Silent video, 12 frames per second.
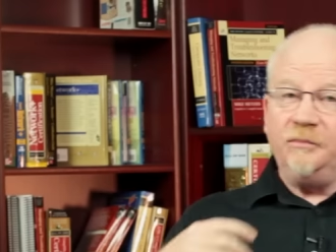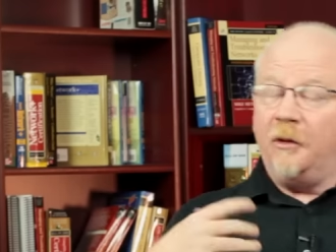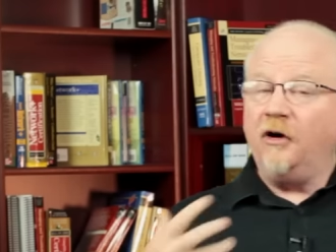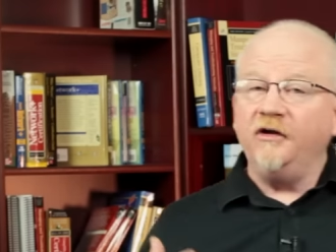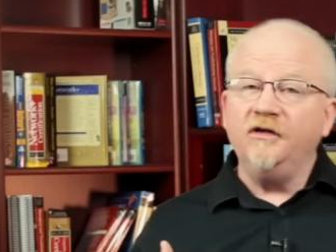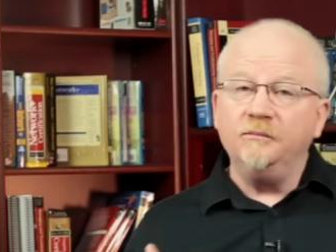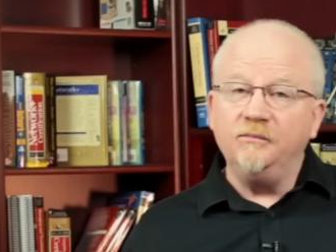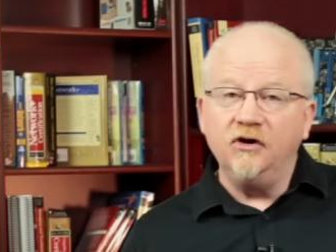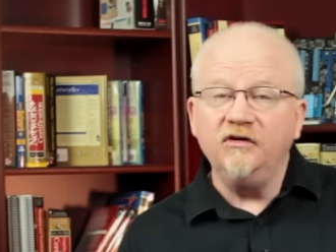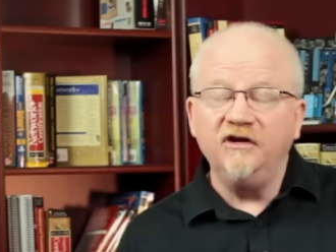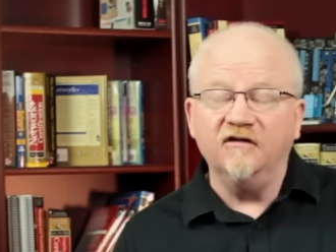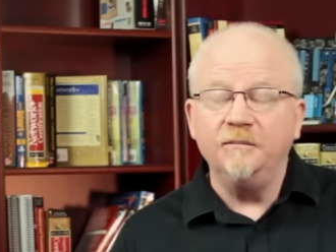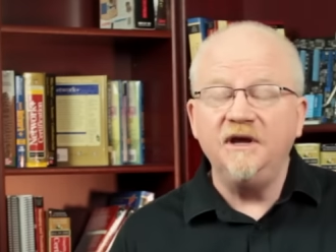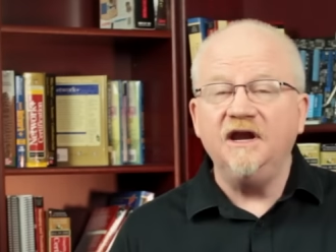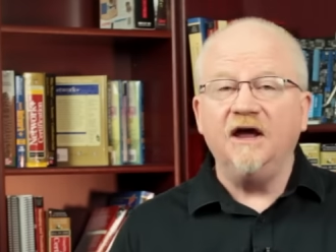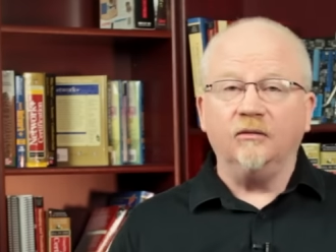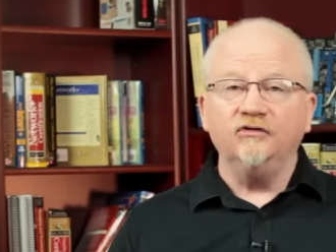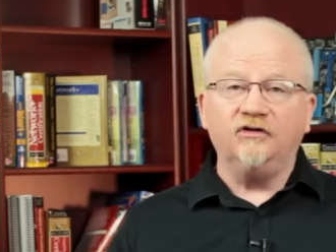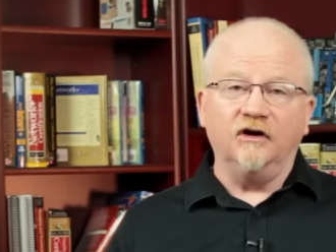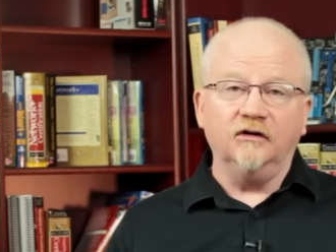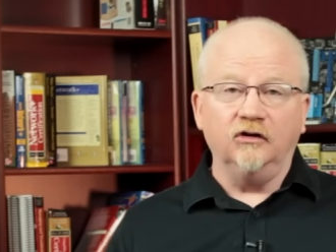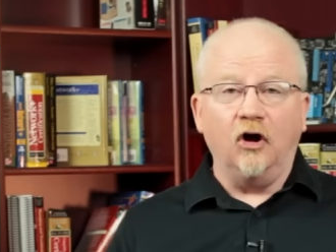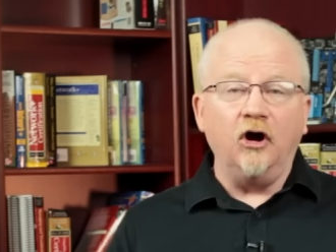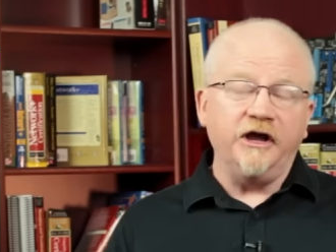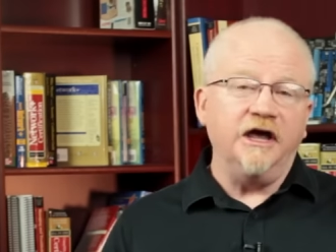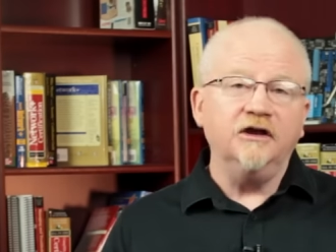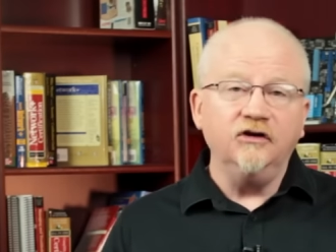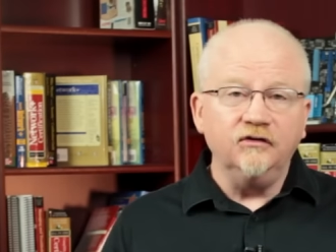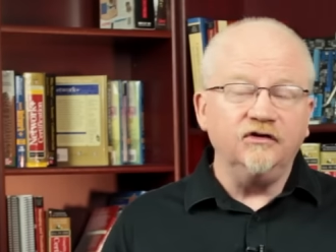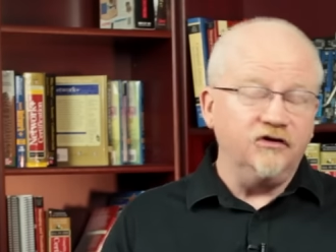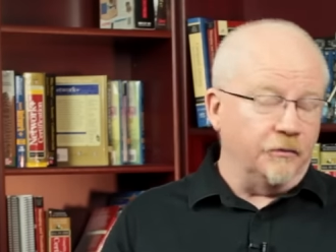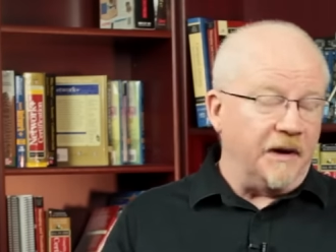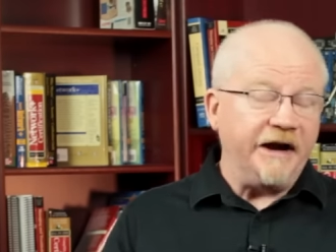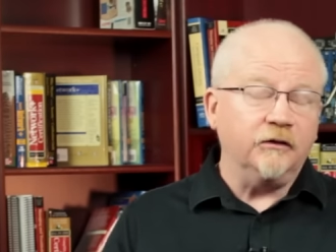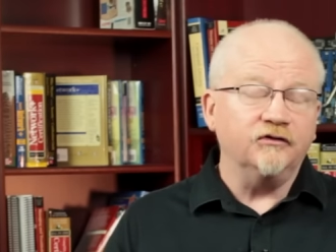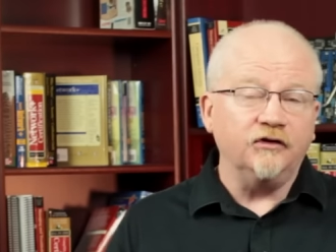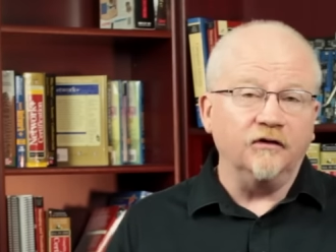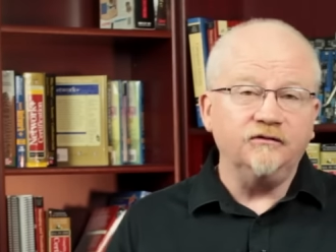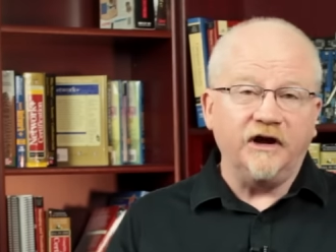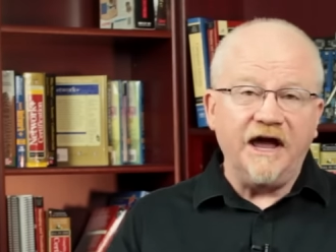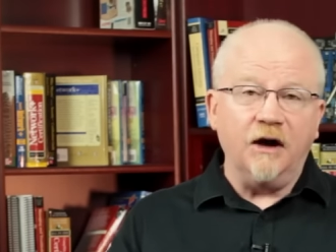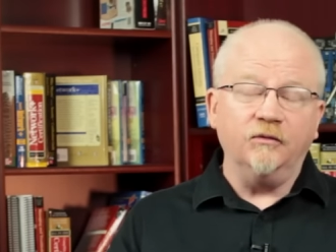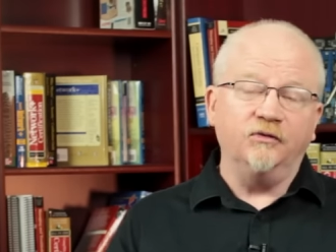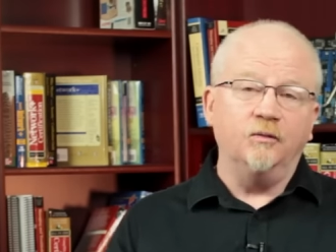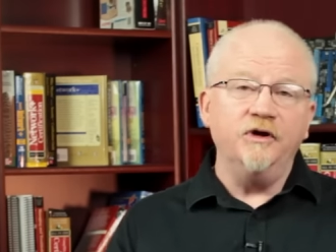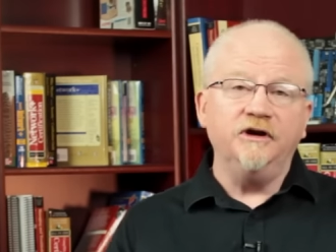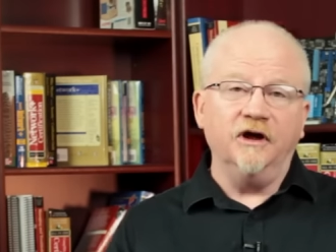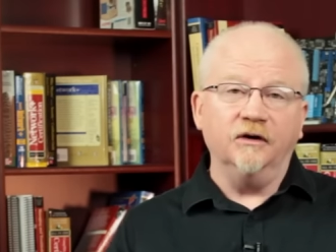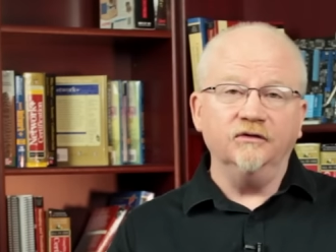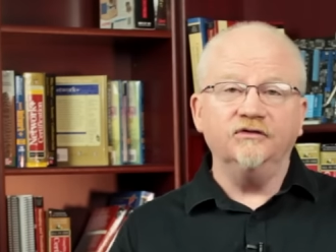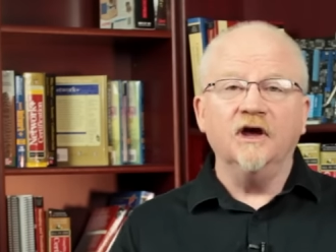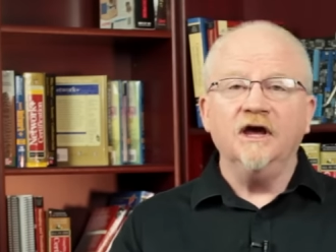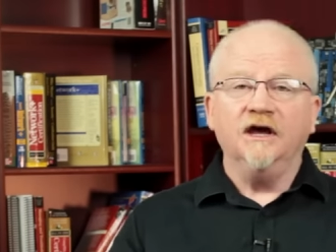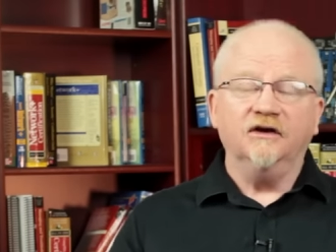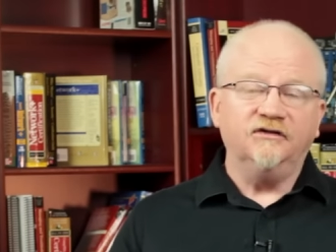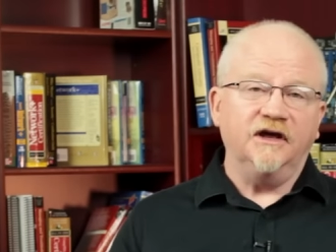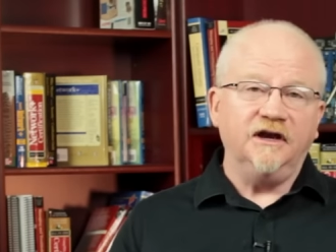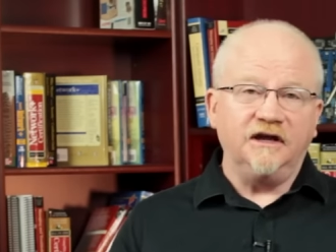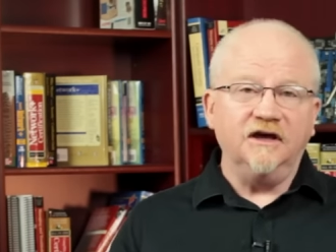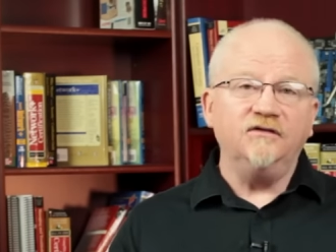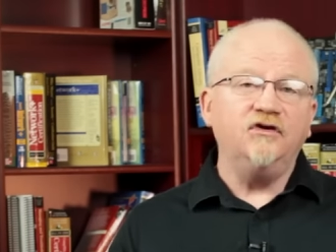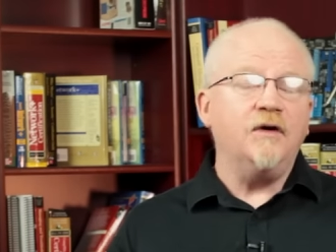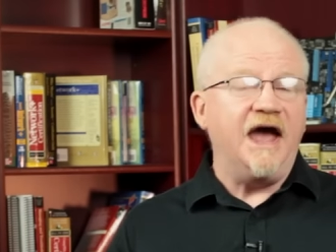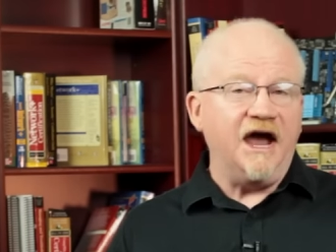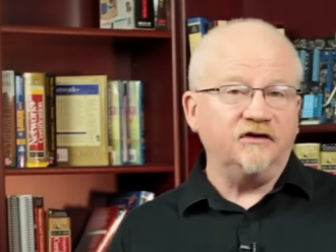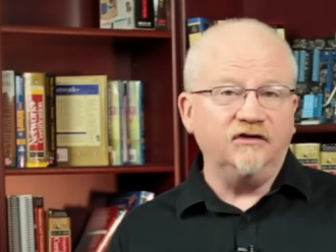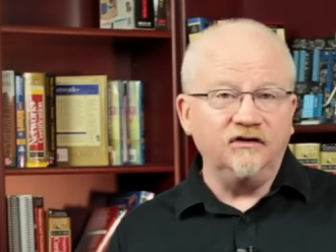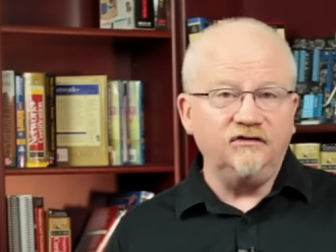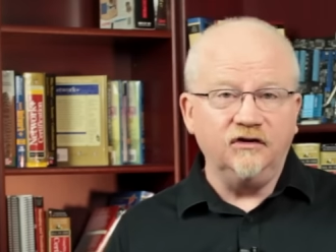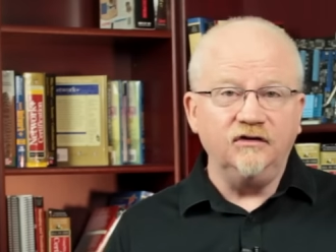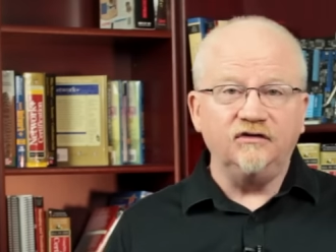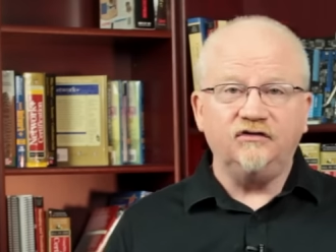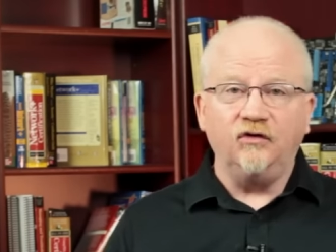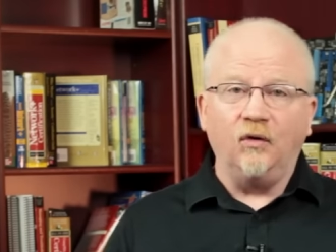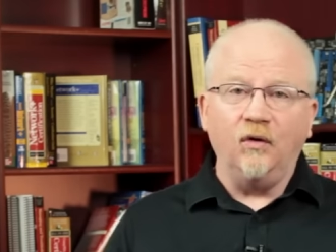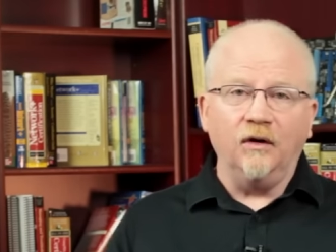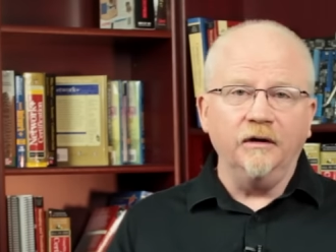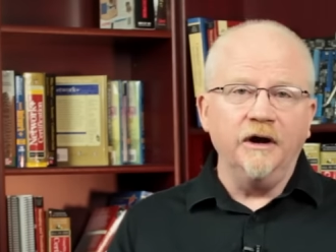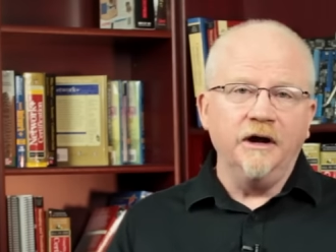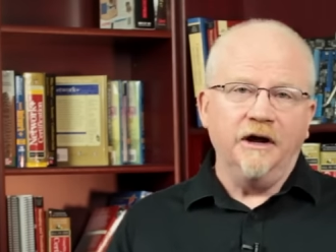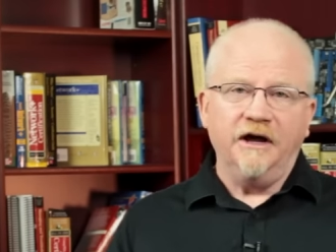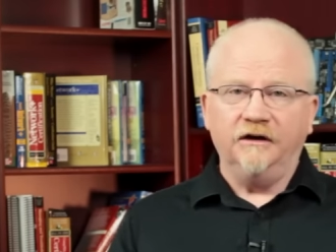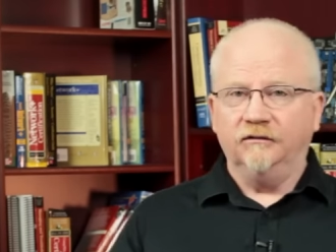part of the beauty of being able to log in using your Microsoft account with Windows, is that it gives you access to the store. Uh,